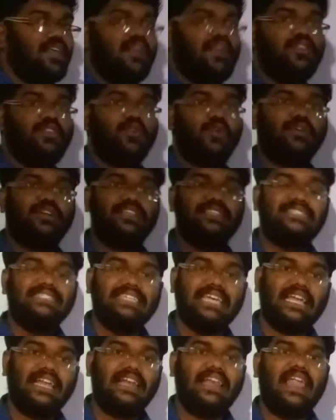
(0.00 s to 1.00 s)
Newton's
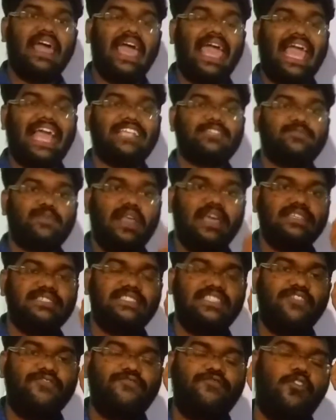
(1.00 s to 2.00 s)
second law explains
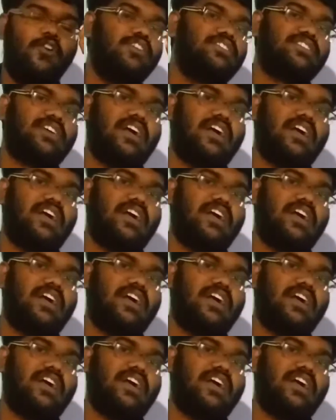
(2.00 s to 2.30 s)
the force